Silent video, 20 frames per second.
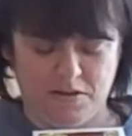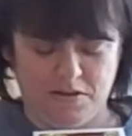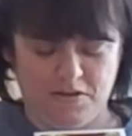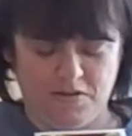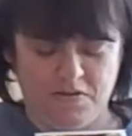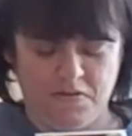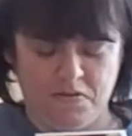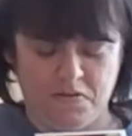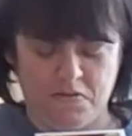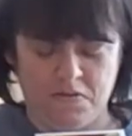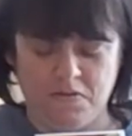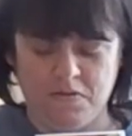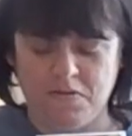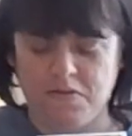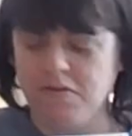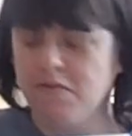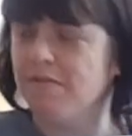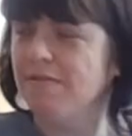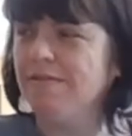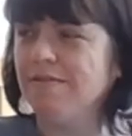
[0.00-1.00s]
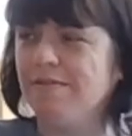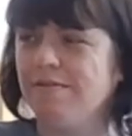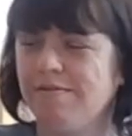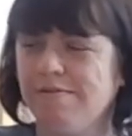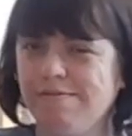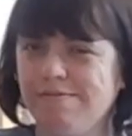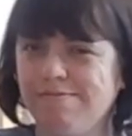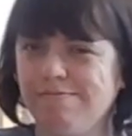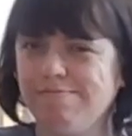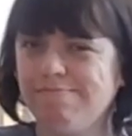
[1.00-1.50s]

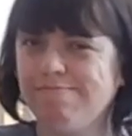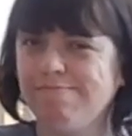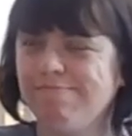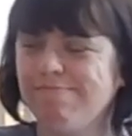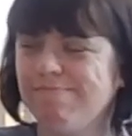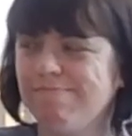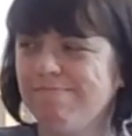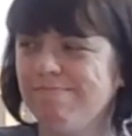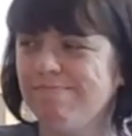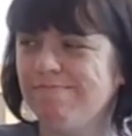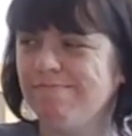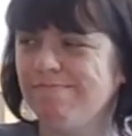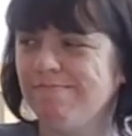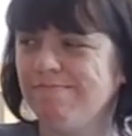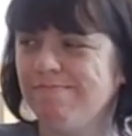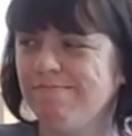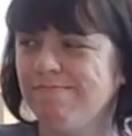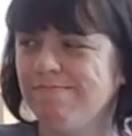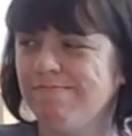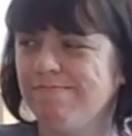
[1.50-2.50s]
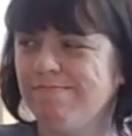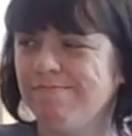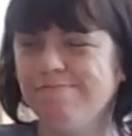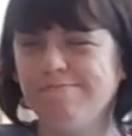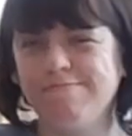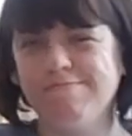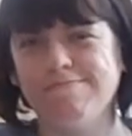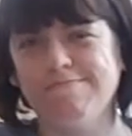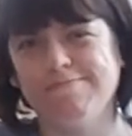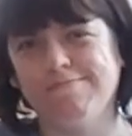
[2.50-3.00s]

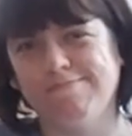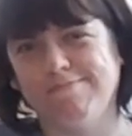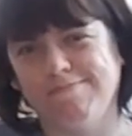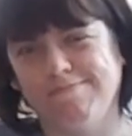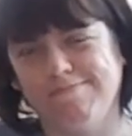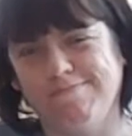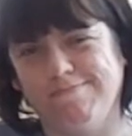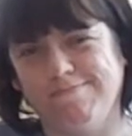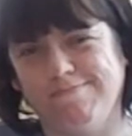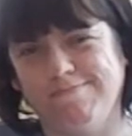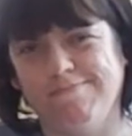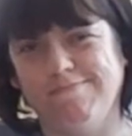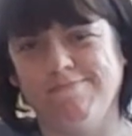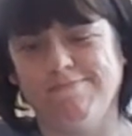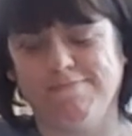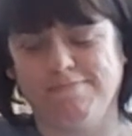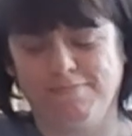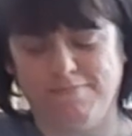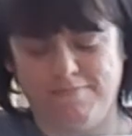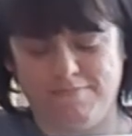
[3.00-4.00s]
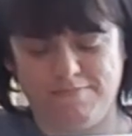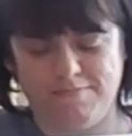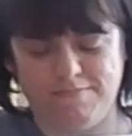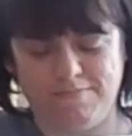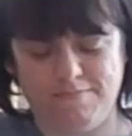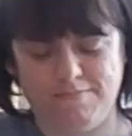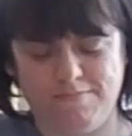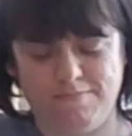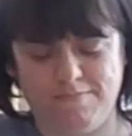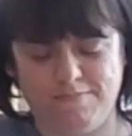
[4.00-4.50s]

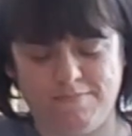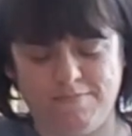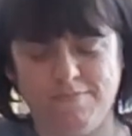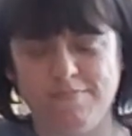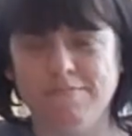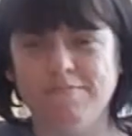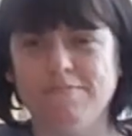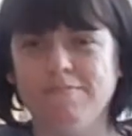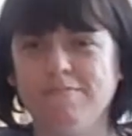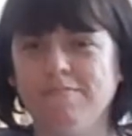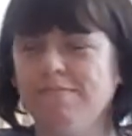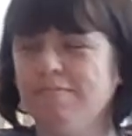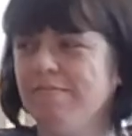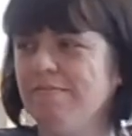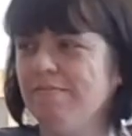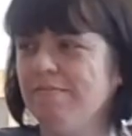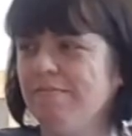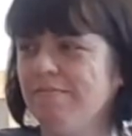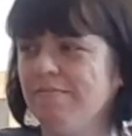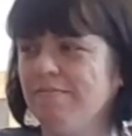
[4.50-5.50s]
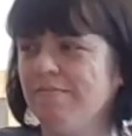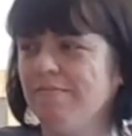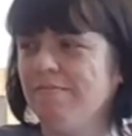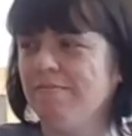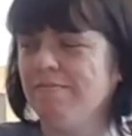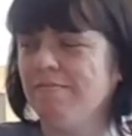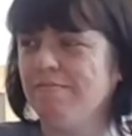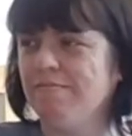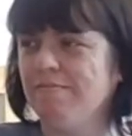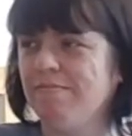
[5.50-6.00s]

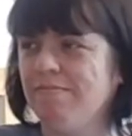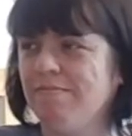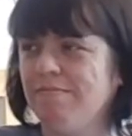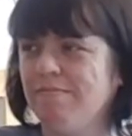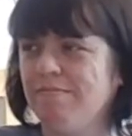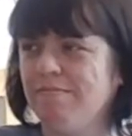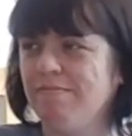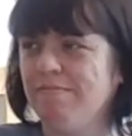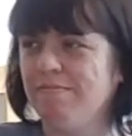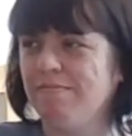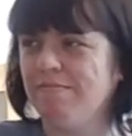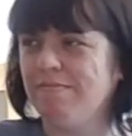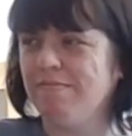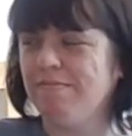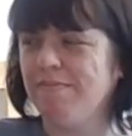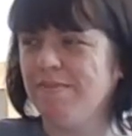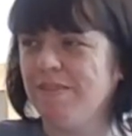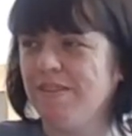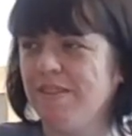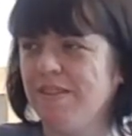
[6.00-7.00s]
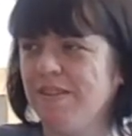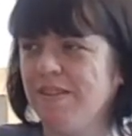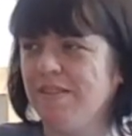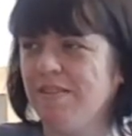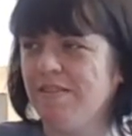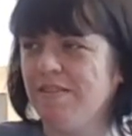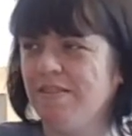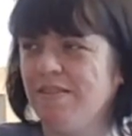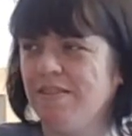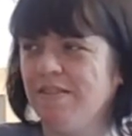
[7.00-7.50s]

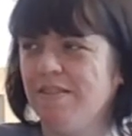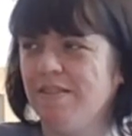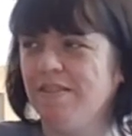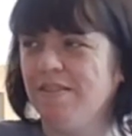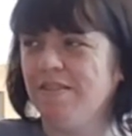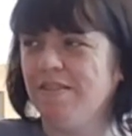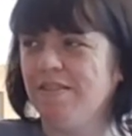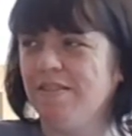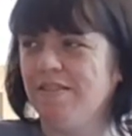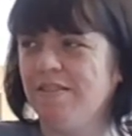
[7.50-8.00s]
(silent)